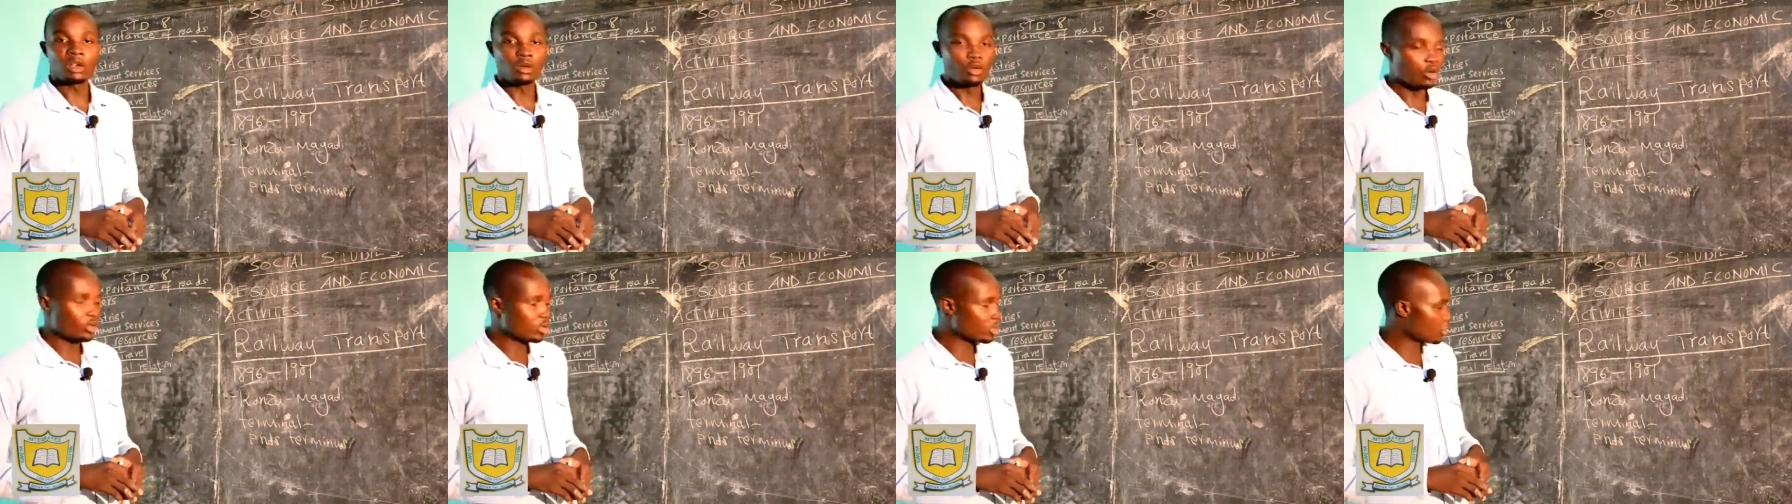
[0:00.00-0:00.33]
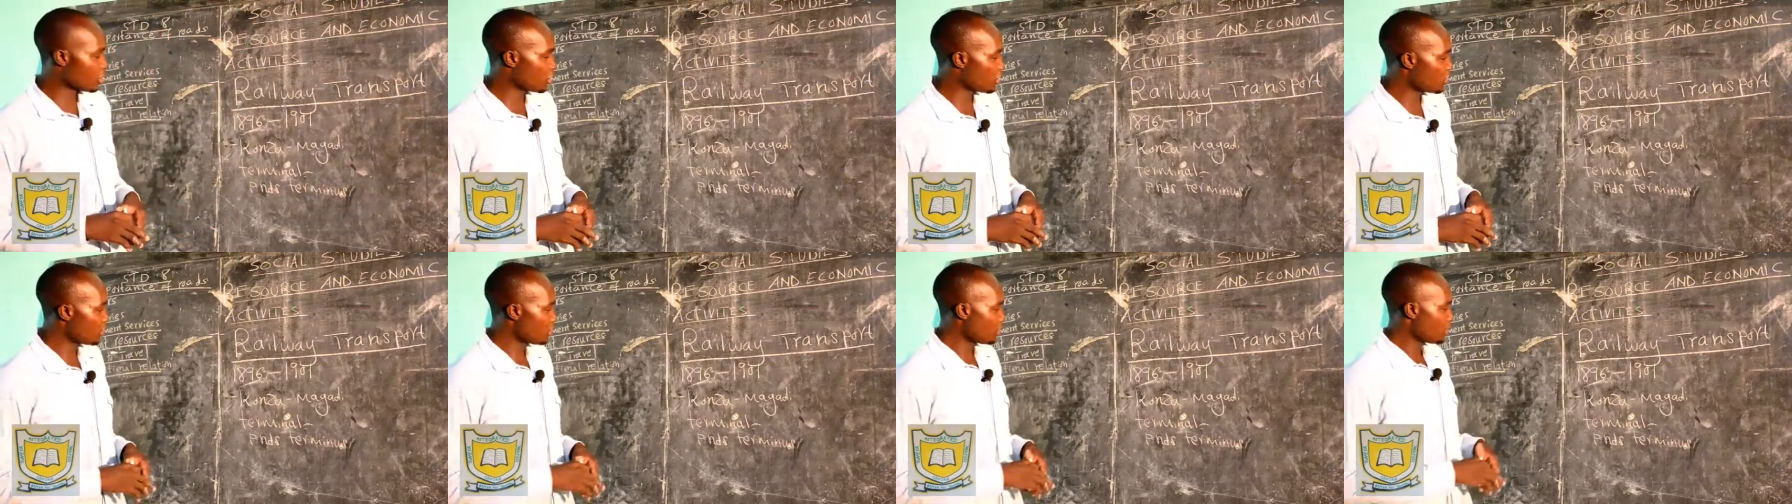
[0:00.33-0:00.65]

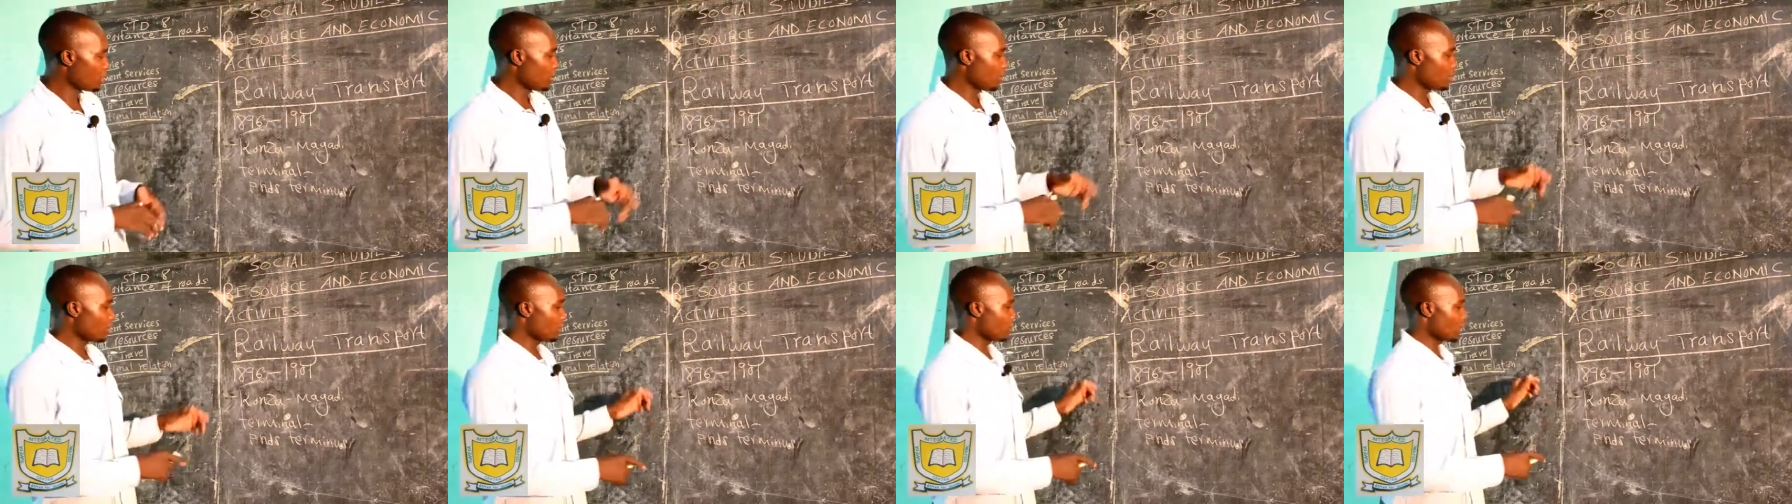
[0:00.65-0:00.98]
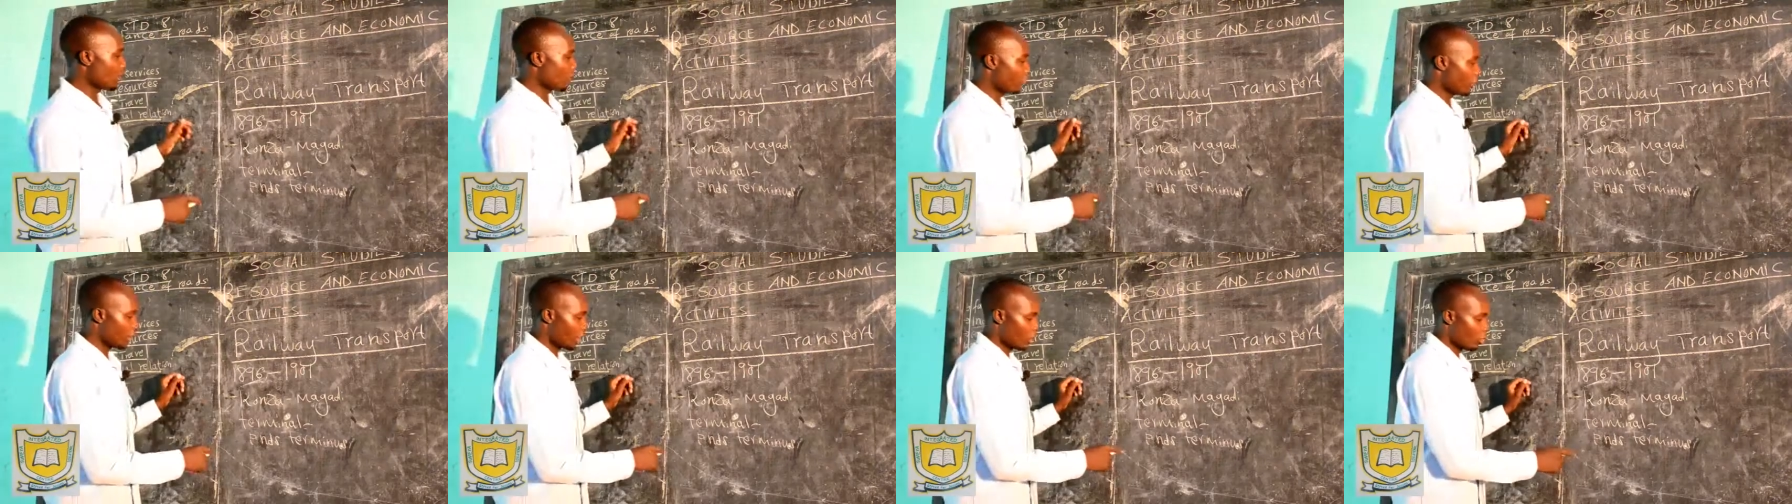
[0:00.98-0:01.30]
goods
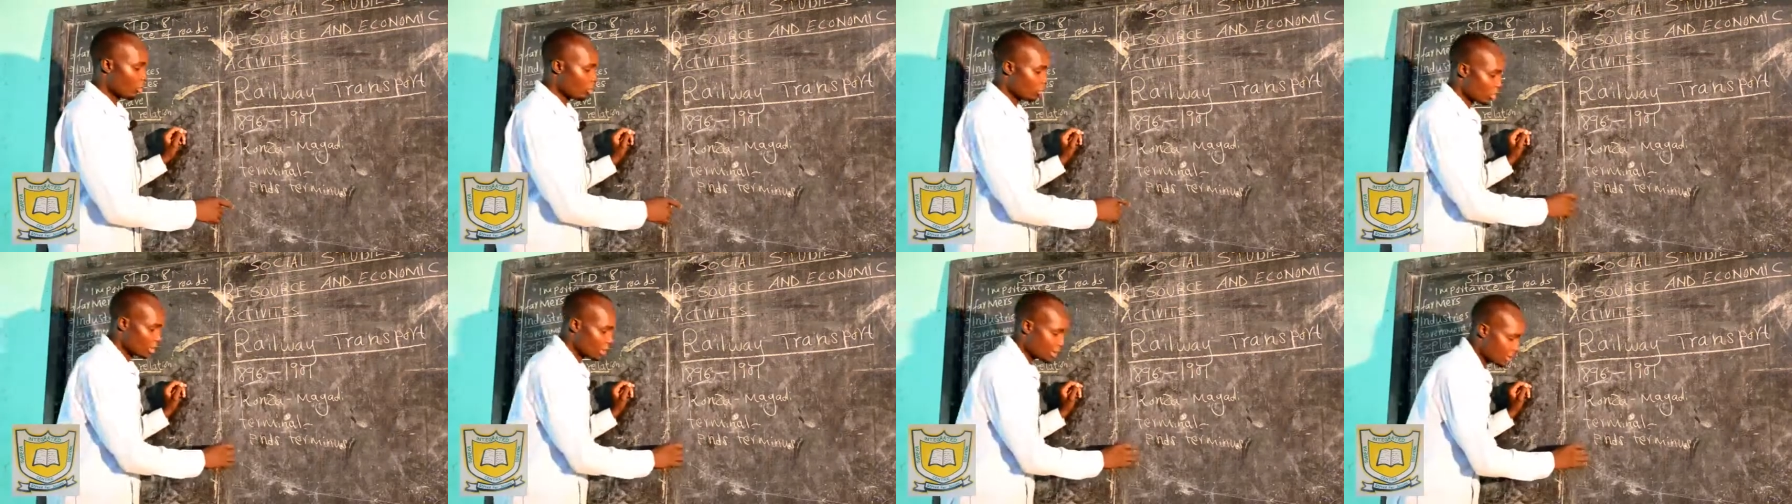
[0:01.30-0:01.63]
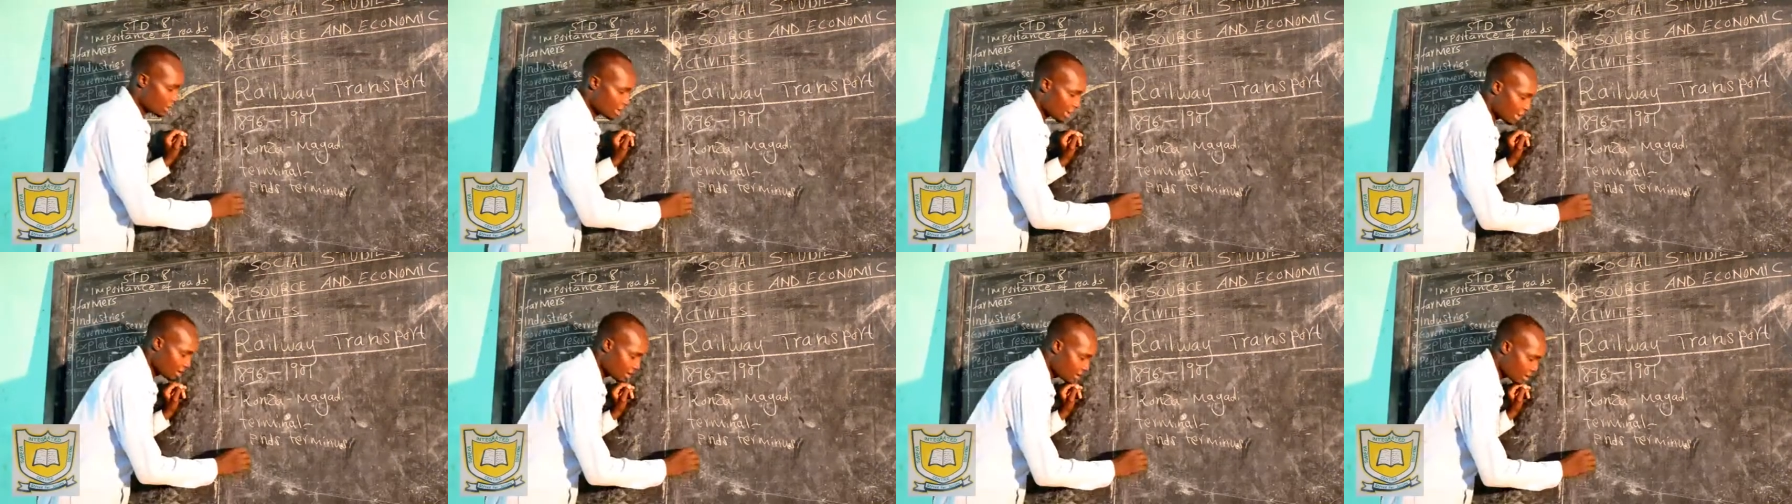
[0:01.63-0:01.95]
for a long
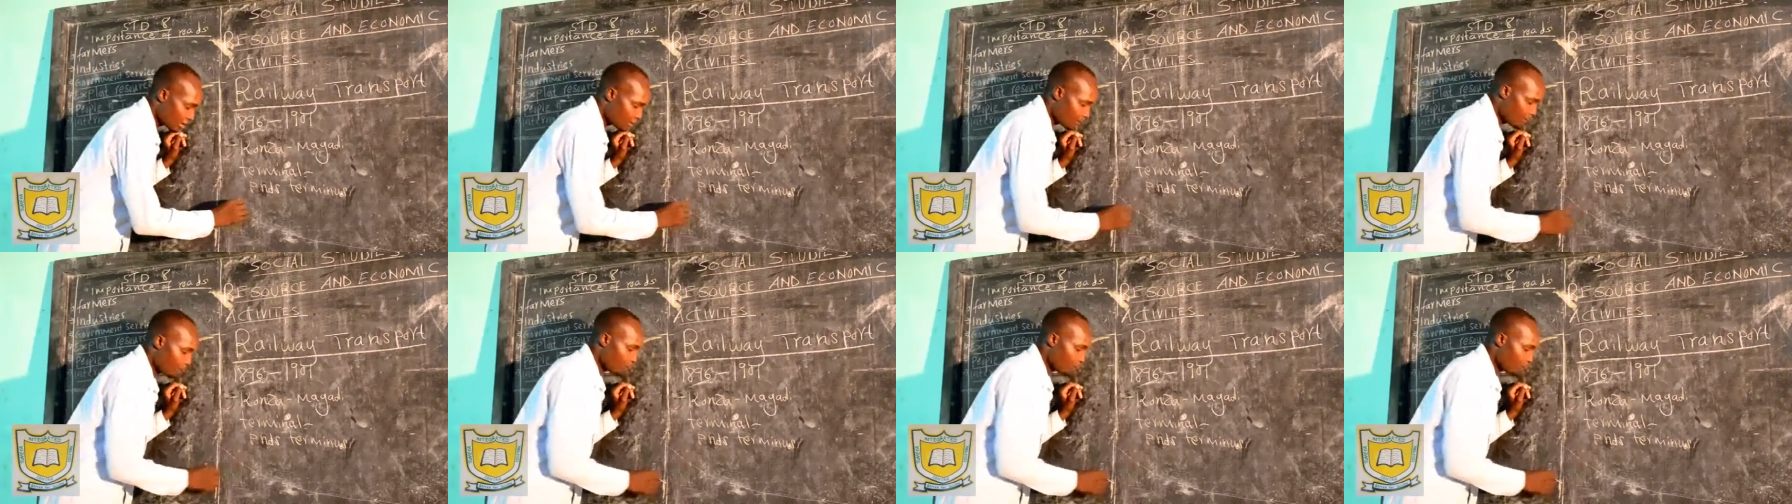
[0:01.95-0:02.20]
distance.